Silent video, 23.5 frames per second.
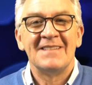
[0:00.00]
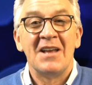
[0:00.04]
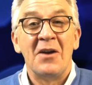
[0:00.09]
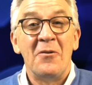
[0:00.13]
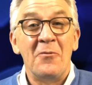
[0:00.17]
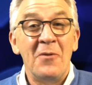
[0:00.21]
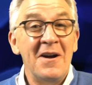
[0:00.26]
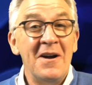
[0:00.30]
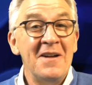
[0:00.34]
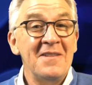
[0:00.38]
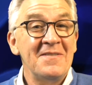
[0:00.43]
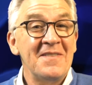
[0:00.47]

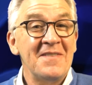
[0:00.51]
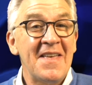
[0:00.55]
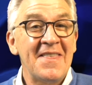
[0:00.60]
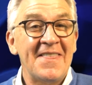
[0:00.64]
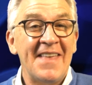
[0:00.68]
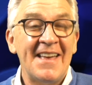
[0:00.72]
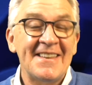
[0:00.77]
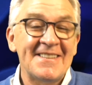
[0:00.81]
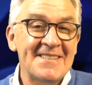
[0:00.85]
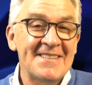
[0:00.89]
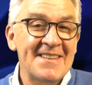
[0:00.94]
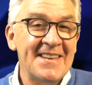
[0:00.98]
Well,
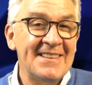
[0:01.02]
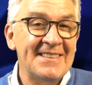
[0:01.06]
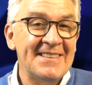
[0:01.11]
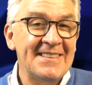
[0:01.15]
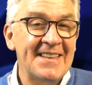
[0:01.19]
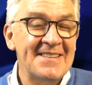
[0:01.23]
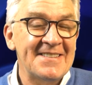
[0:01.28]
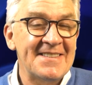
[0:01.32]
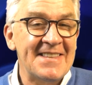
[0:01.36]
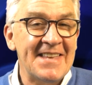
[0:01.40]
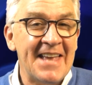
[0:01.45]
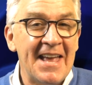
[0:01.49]
that's it.
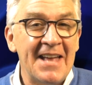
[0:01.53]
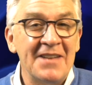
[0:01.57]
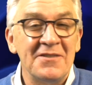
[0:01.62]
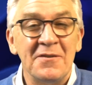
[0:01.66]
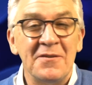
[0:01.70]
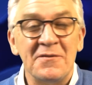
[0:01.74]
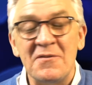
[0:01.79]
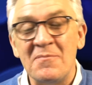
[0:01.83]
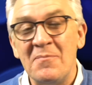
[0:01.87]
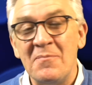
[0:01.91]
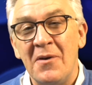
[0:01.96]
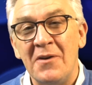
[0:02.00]
That's the end of
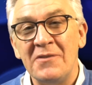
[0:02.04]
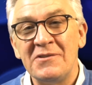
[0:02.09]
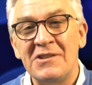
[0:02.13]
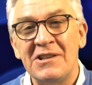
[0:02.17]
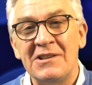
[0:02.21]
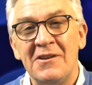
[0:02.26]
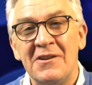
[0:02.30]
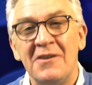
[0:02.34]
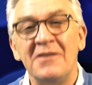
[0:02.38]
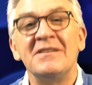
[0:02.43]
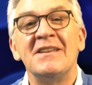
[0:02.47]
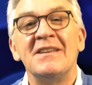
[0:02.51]
the
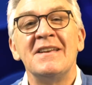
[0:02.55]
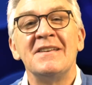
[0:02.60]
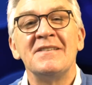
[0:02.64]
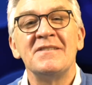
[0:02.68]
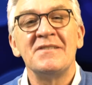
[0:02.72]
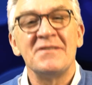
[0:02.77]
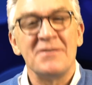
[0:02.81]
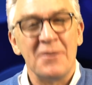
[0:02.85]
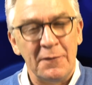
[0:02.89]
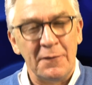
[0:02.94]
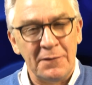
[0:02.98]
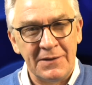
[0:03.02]
module on
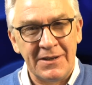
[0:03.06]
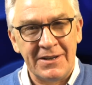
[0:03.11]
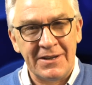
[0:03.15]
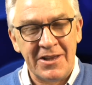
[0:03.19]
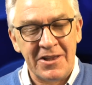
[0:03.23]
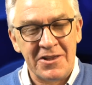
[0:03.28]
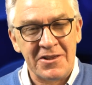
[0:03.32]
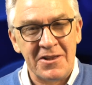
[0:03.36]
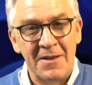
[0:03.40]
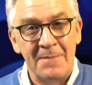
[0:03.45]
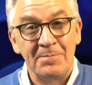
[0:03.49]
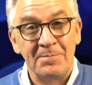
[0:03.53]

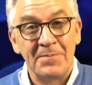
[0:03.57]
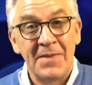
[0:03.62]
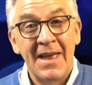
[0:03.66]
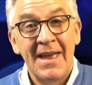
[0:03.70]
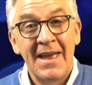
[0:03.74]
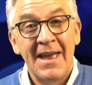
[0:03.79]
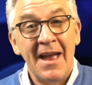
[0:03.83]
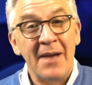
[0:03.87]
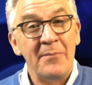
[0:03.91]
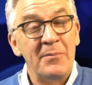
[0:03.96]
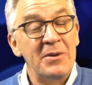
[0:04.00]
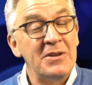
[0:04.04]
self-leadership.
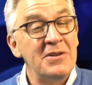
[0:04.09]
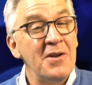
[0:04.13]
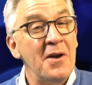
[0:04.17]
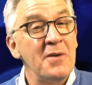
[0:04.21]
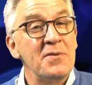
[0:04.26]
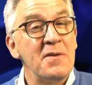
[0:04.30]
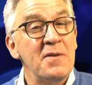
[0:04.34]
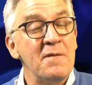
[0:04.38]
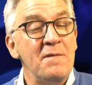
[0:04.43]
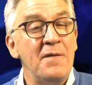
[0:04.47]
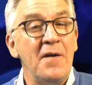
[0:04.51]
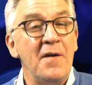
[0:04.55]
And we note
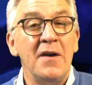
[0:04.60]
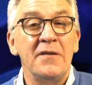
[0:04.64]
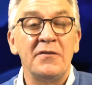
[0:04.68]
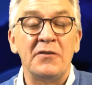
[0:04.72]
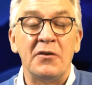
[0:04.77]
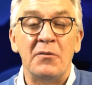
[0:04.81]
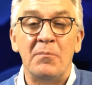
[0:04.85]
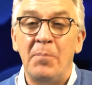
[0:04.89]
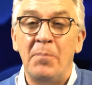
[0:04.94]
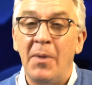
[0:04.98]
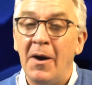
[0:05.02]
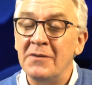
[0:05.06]
the five
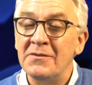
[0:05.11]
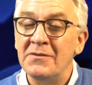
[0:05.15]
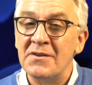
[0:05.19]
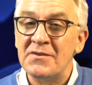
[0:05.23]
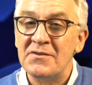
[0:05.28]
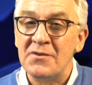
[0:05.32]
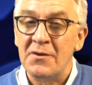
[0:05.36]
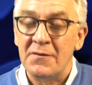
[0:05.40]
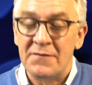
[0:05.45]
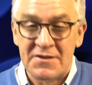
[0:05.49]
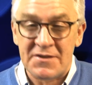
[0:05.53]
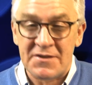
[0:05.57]
components of